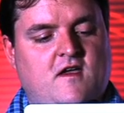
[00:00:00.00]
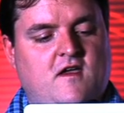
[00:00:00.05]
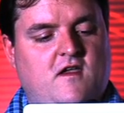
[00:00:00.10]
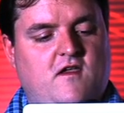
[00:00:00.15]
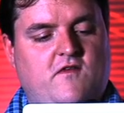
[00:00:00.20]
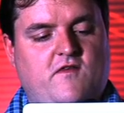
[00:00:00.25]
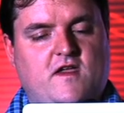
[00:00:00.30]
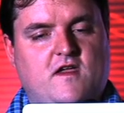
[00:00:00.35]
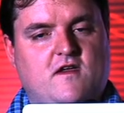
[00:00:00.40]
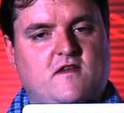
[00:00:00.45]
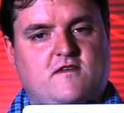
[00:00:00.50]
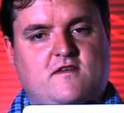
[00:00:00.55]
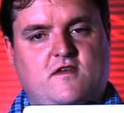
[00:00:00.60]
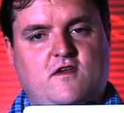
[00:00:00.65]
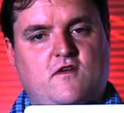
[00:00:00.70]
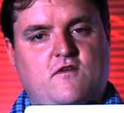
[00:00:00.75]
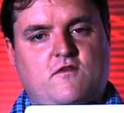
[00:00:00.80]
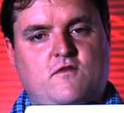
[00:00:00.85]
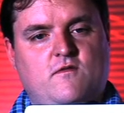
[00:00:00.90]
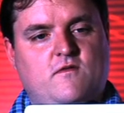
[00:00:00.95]
You've then got
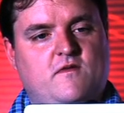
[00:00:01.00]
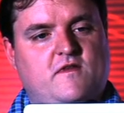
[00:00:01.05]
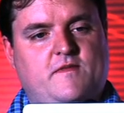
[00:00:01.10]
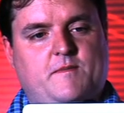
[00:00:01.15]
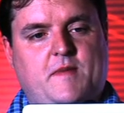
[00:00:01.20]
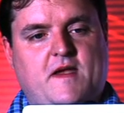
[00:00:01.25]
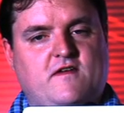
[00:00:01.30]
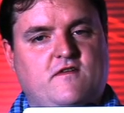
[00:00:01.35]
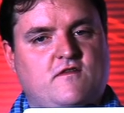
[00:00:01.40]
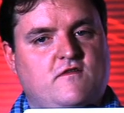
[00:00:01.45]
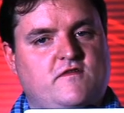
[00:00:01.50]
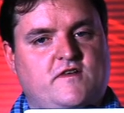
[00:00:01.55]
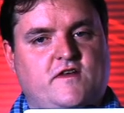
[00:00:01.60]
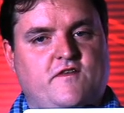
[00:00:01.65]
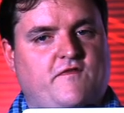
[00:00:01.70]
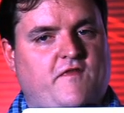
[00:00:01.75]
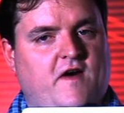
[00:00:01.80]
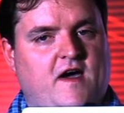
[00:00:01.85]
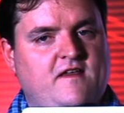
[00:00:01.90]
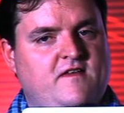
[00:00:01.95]
2 special
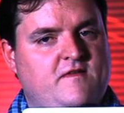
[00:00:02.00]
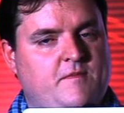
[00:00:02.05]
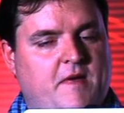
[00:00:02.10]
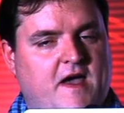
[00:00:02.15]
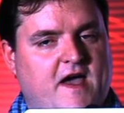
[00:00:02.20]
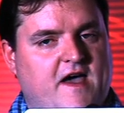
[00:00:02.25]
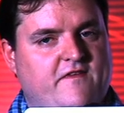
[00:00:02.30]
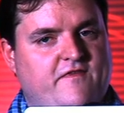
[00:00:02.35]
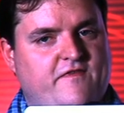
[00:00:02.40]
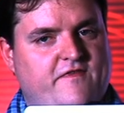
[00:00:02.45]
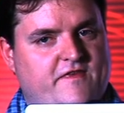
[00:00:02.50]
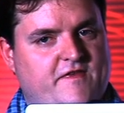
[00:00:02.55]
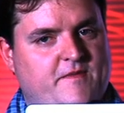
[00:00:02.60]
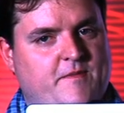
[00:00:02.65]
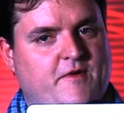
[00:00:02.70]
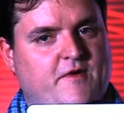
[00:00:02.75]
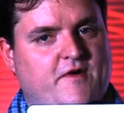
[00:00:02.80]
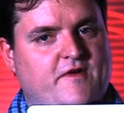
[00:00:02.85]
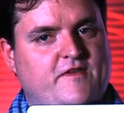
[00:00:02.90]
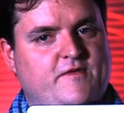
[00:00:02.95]
device path
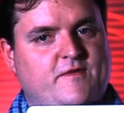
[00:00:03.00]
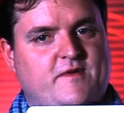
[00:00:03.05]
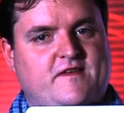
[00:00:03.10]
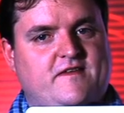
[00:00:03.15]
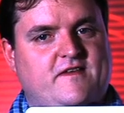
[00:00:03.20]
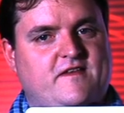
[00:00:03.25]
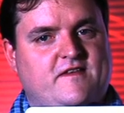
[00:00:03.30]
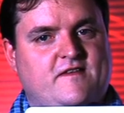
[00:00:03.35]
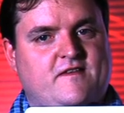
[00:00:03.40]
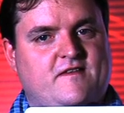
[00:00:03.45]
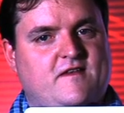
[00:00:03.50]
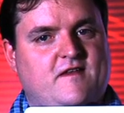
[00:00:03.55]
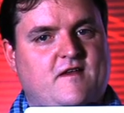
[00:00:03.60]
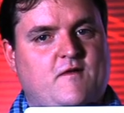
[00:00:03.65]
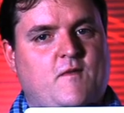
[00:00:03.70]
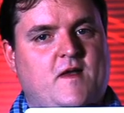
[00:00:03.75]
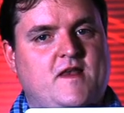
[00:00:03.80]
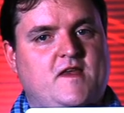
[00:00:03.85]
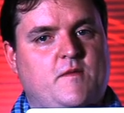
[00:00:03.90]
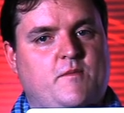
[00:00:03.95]
supports, which is
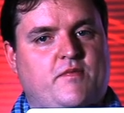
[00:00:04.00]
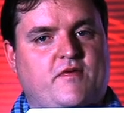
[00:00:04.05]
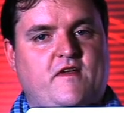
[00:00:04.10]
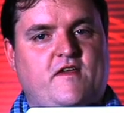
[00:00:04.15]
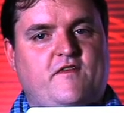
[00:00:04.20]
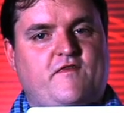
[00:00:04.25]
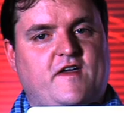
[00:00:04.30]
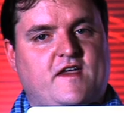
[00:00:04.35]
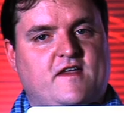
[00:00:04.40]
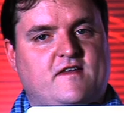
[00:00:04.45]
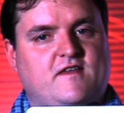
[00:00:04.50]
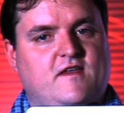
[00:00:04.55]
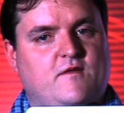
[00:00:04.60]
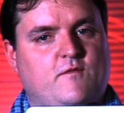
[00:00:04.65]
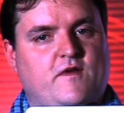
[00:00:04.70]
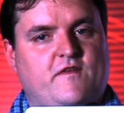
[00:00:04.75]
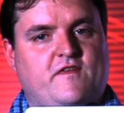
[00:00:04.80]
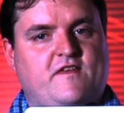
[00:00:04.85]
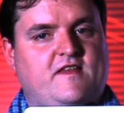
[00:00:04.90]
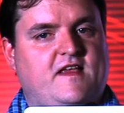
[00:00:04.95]
when you prefix it
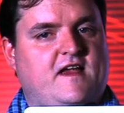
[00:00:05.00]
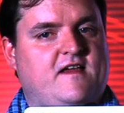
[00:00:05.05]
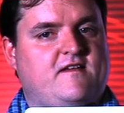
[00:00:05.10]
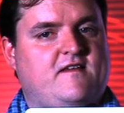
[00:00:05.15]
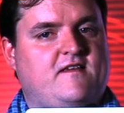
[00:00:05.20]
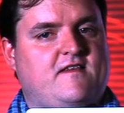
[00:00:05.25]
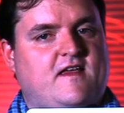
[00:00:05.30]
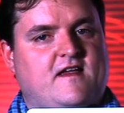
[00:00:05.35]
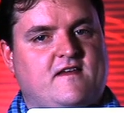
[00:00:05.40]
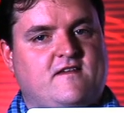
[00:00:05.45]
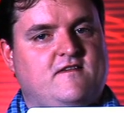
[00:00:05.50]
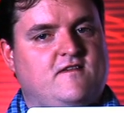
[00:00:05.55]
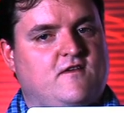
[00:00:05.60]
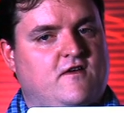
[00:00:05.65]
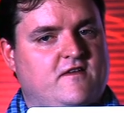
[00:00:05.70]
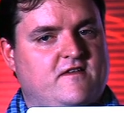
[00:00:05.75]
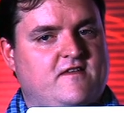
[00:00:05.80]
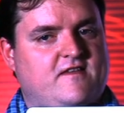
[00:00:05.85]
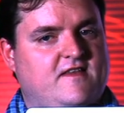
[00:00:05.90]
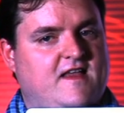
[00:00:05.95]
with //
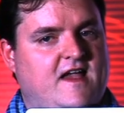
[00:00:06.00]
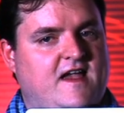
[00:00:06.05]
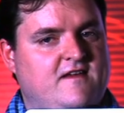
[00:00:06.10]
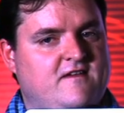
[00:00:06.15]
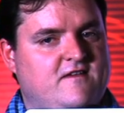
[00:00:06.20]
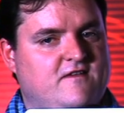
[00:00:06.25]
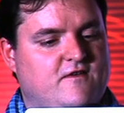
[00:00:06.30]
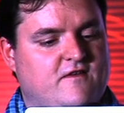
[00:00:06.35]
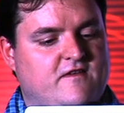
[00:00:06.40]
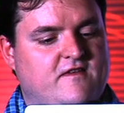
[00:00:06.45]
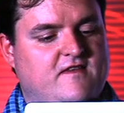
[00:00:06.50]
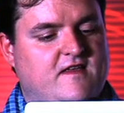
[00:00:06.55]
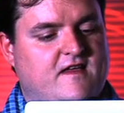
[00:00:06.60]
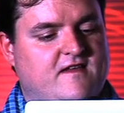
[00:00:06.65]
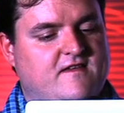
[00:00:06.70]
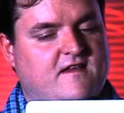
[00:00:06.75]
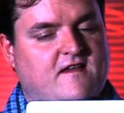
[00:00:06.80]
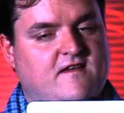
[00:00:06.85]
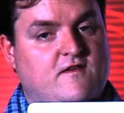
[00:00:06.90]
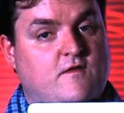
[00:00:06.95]
./ or
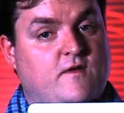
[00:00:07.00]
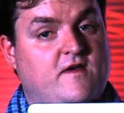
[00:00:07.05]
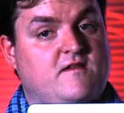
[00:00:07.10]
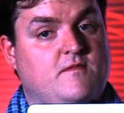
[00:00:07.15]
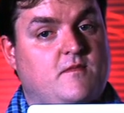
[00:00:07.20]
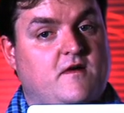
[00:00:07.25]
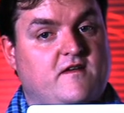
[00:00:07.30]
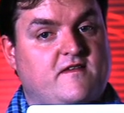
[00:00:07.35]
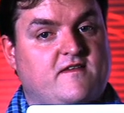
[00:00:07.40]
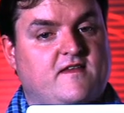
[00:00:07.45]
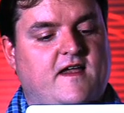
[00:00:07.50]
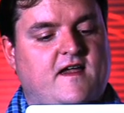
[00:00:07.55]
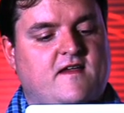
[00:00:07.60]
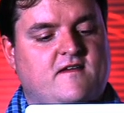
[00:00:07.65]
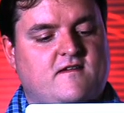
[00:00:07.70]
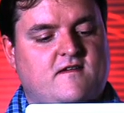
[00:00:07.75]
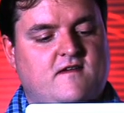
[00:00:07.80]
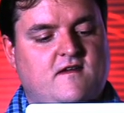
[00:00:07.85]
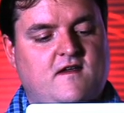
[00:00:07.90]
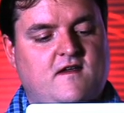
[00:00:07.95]
//
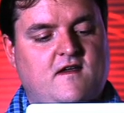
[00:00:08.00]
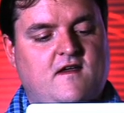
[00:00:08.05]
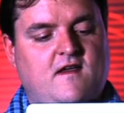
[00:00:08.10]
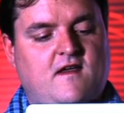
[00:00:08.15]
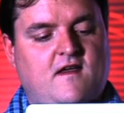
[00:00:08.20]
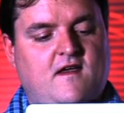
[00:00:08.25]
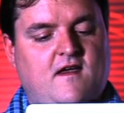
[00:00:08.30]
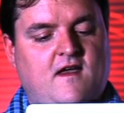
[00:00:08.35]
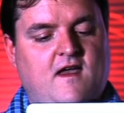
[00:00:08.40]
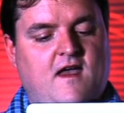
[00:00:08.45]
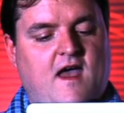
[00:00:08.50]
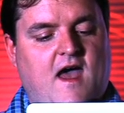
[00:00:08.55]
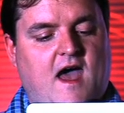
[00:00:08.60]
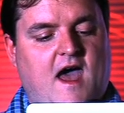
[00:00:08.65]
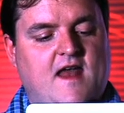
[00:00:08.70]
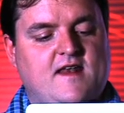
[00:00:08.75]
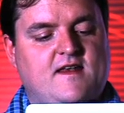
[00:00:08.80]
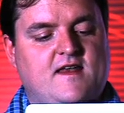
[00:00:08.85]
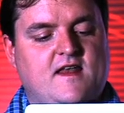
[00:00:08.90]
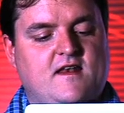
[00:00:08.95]

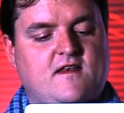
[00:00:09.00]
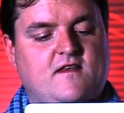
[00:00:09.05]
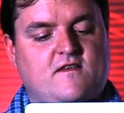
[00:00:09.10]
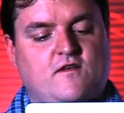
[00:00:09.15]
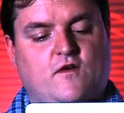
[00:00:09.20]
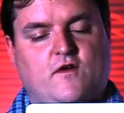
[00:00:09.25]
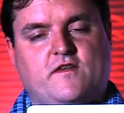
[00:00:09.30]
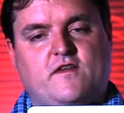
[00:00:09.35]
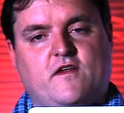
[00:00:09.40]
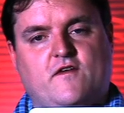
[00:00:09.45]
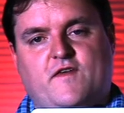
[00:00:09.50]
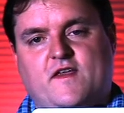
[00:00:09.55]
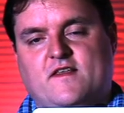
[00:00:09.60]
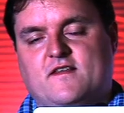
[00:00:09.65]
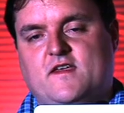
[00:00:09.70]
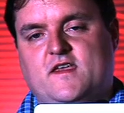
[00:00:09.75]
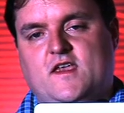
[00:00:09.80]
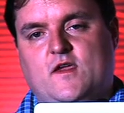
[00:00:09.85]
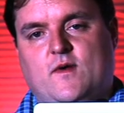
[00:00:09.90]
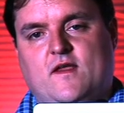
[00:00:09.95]
And then there's also things
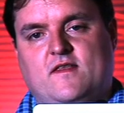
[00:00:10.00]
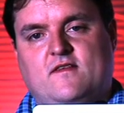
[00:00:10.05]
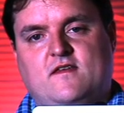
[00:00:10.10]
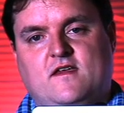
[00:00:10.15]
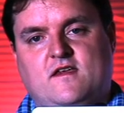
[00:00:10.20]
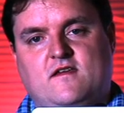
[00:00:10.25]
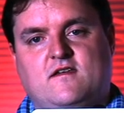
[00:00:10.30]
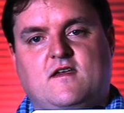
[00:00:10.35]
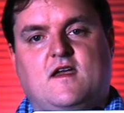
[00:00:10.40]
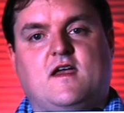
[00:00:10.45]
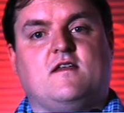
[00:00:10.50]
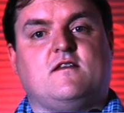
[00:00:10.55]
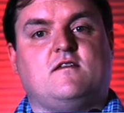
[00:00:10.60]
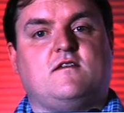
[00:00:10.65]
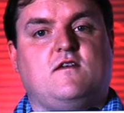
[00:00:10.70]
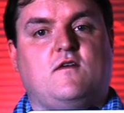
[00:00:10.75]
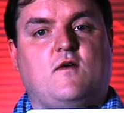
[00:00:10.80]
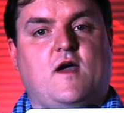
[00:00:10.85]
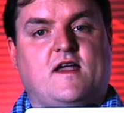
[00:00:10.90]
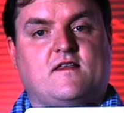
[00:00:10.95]
like UNC shares
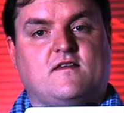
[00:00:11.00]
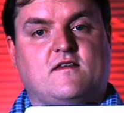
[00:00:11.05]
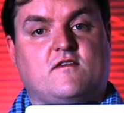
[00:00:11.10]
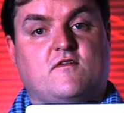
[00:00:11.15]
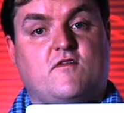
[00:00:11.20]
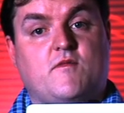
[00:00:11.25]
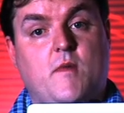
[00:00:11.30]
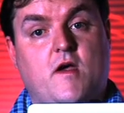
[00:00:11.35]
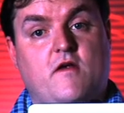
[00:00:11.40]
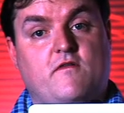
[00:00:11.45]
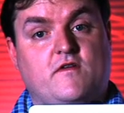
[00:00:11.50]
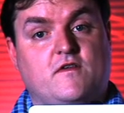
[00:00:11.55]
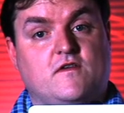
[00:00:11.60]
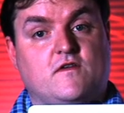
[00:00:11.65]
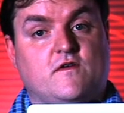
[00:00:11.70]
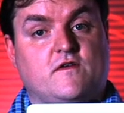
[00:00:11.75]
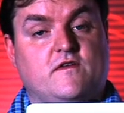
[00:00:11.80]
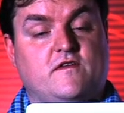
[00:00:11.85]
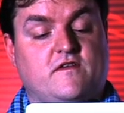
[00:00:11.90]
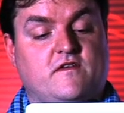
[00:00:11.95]
to access remote
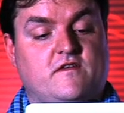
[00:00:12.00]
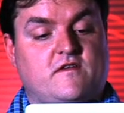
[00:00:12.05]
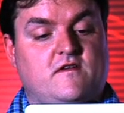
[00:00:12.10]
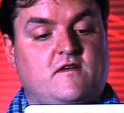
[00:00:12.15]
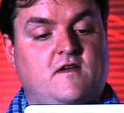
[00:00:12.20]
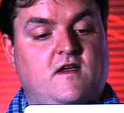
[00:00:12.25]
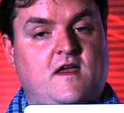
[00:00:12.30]
resources.